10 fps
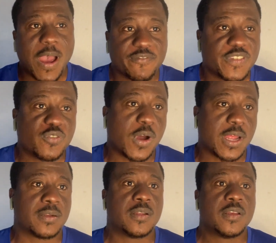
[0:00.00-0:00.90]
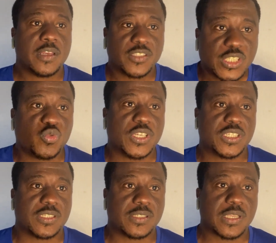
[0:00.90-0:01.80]
1v1
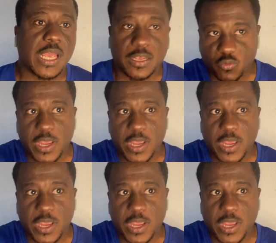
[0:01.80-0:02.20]
situations.